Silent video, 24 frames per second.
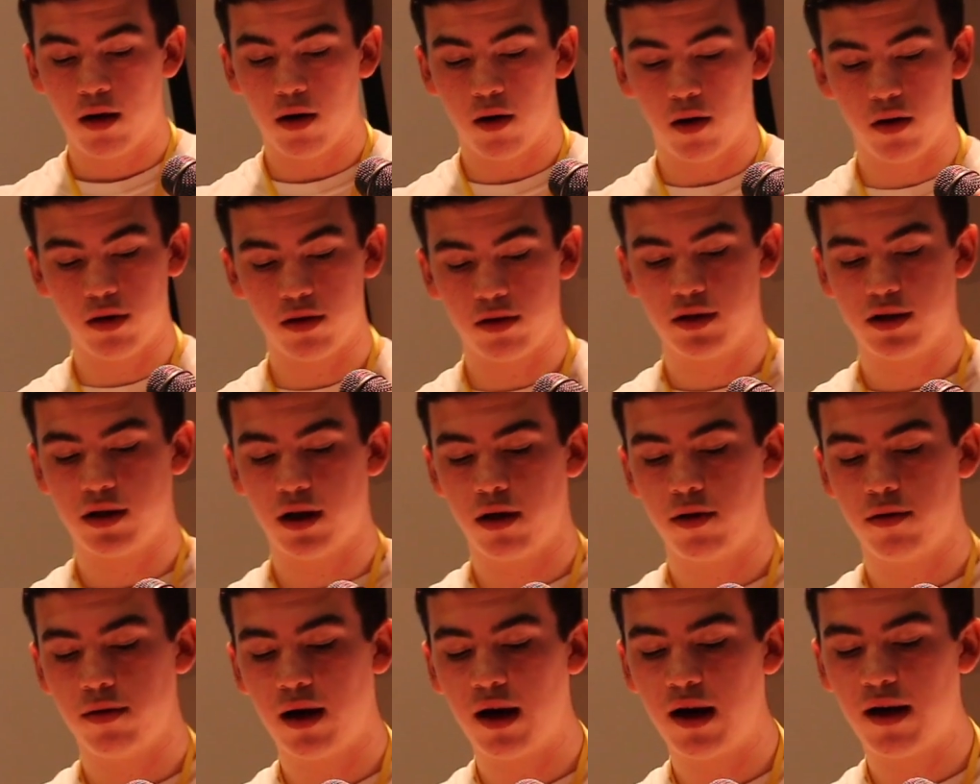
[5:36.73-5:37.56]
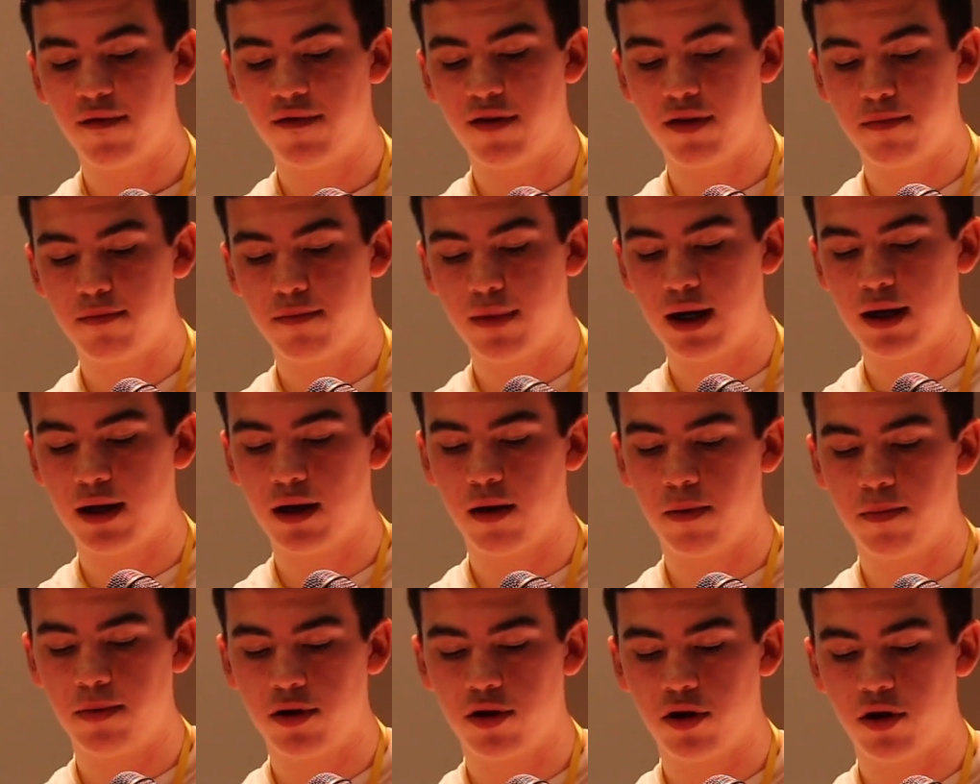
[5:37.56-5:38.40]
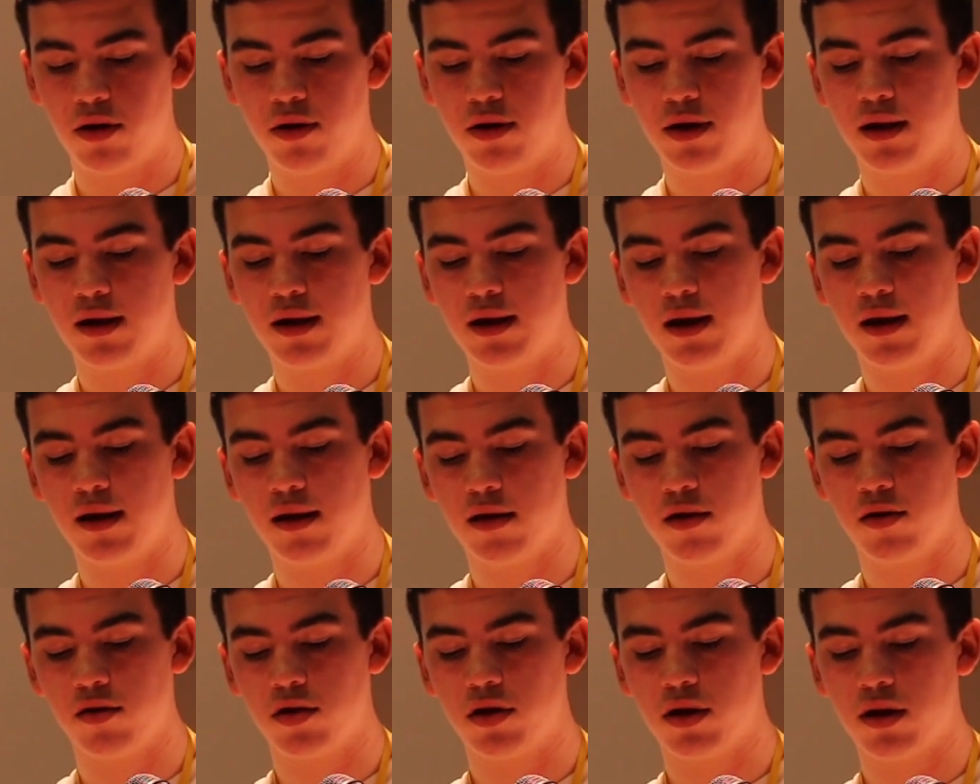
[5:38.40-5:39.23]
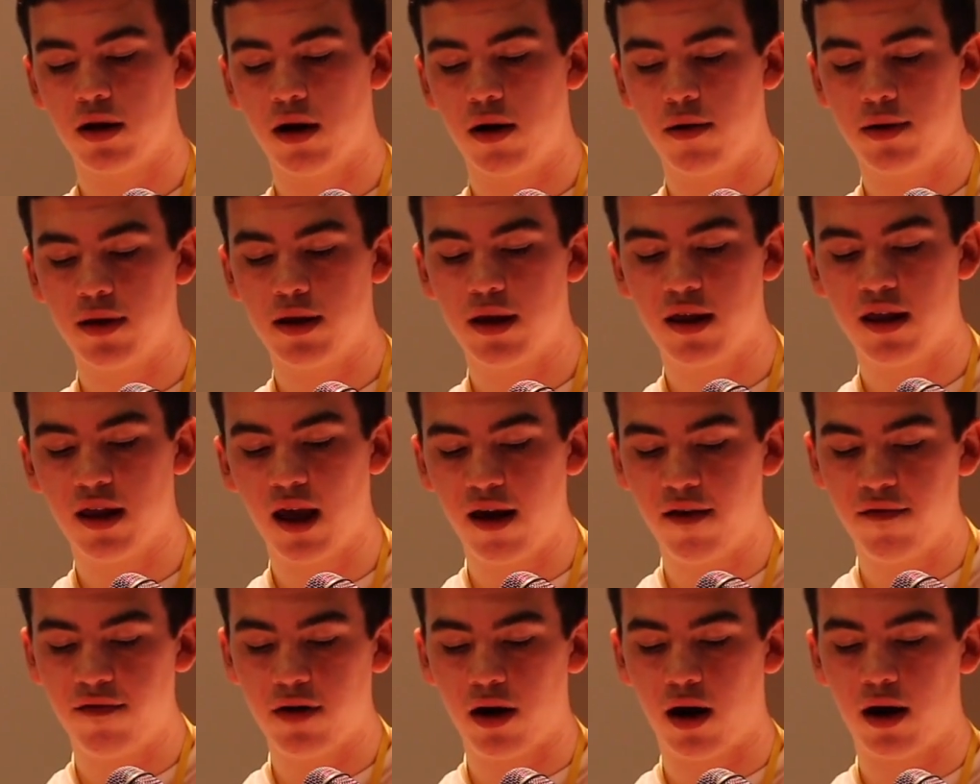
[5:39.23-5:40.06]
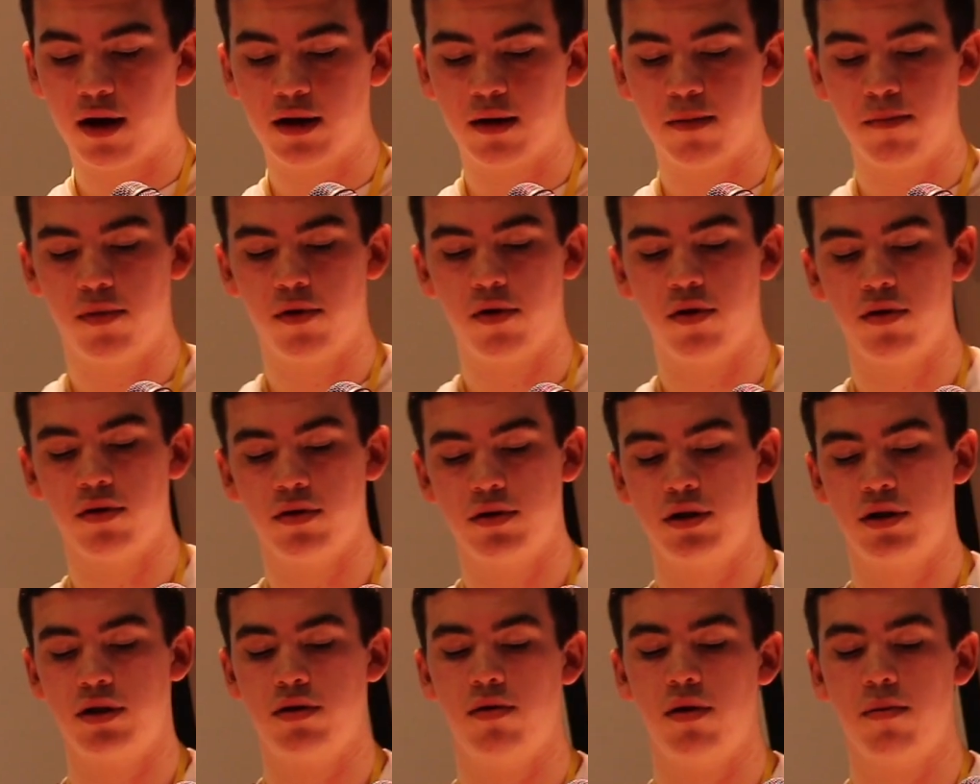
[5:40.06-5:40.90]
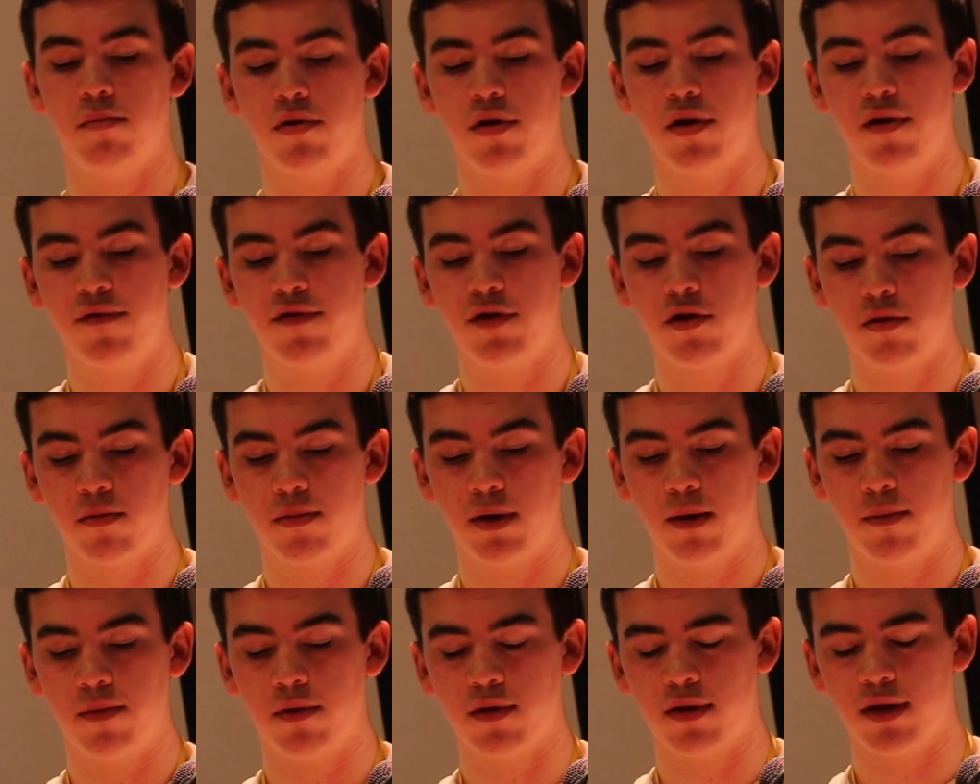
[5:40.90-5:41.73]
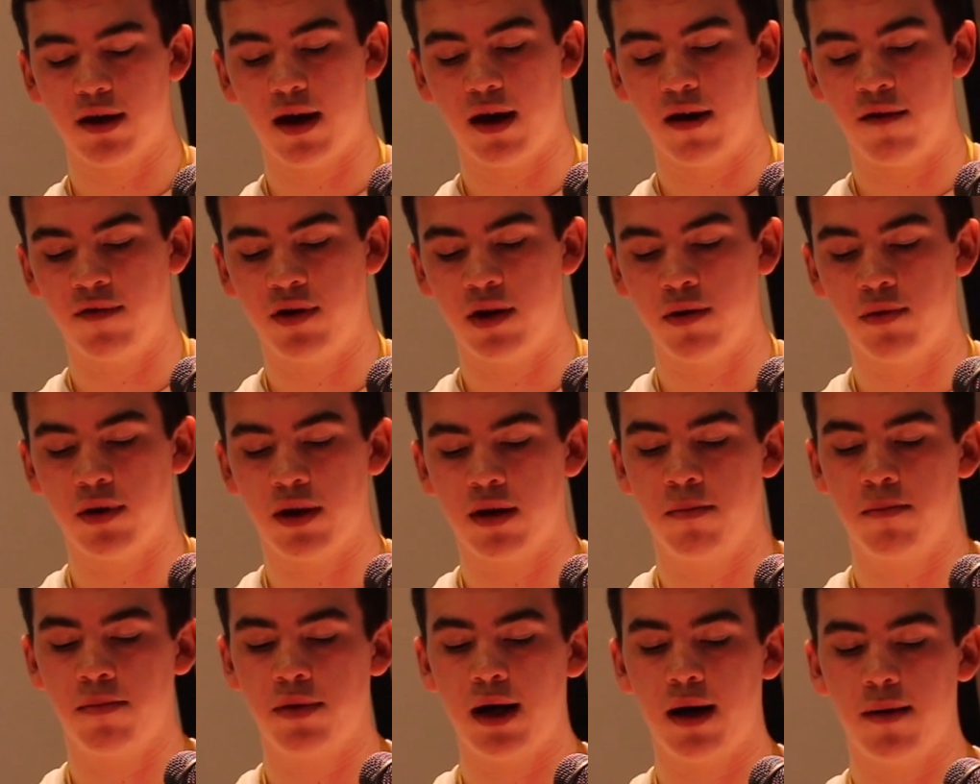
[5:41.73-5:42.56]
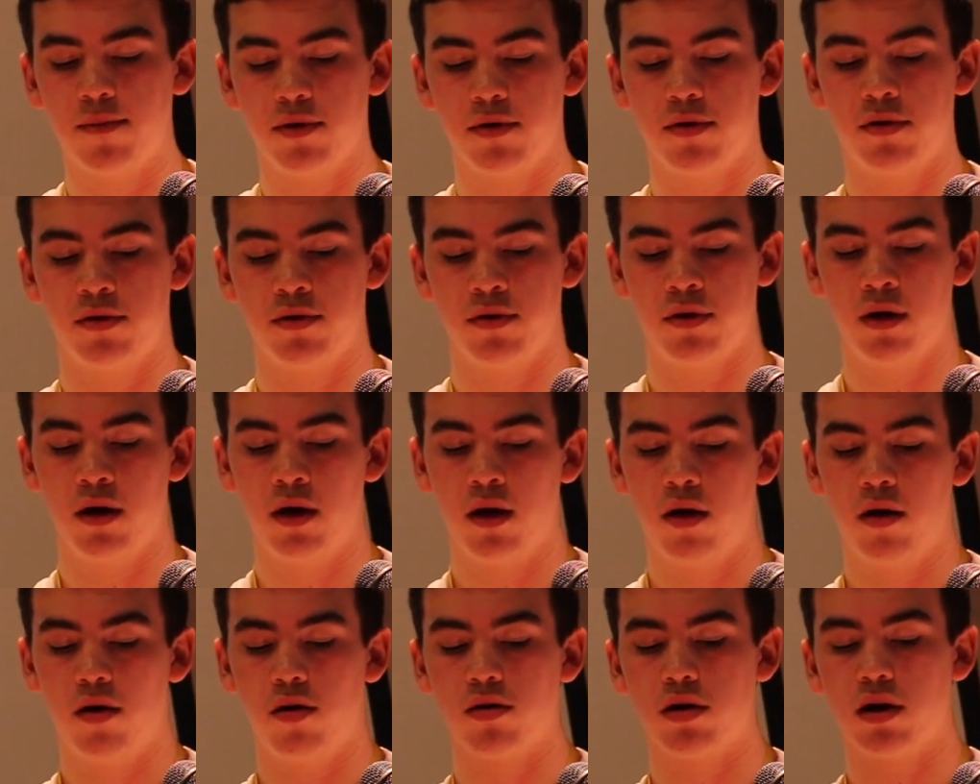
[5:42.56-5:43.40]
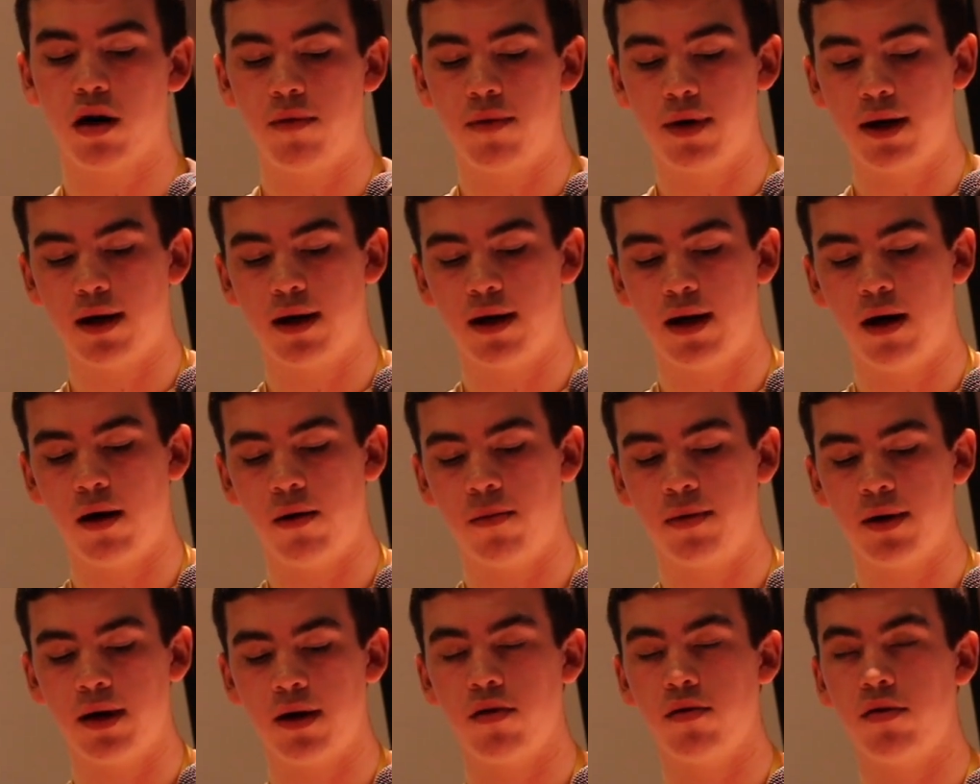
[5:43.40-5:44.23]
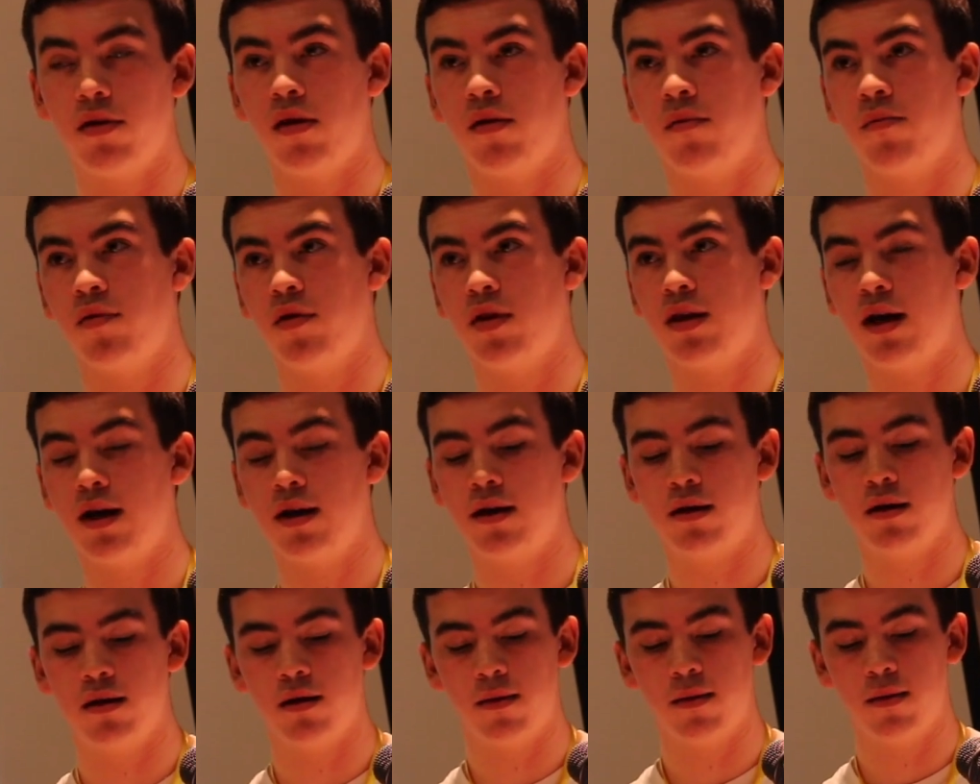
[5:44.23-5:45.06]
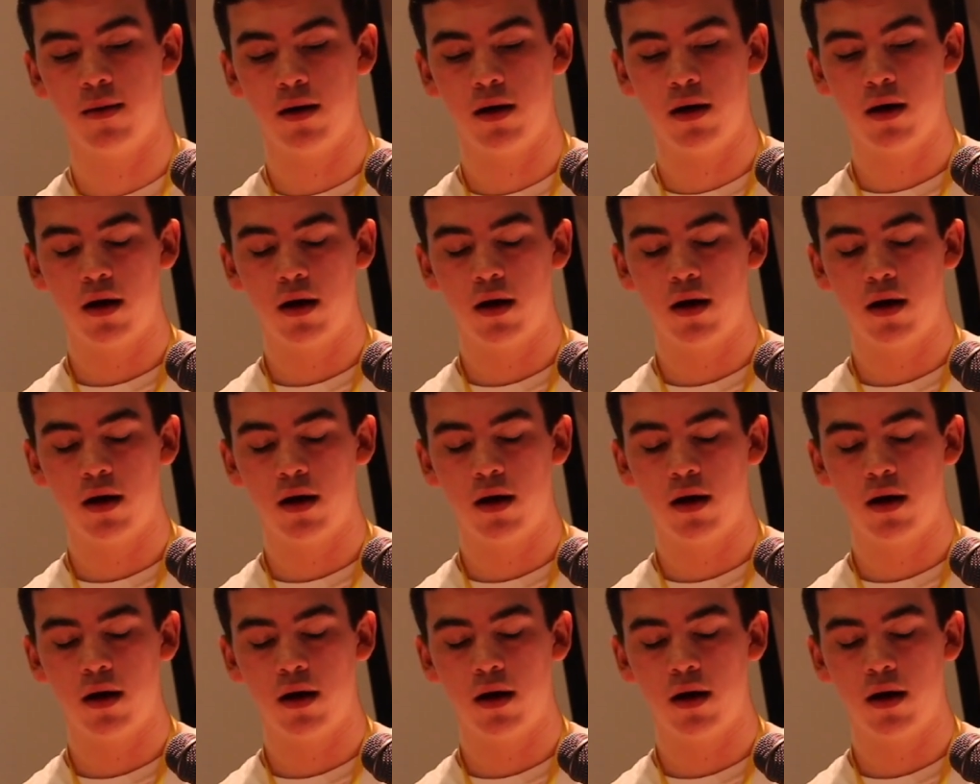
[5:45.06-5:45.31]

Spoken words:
Also, I have had many opportunities, such as going to safeguarding boards to improve young people's safety within Blackpool, or going and helping others present.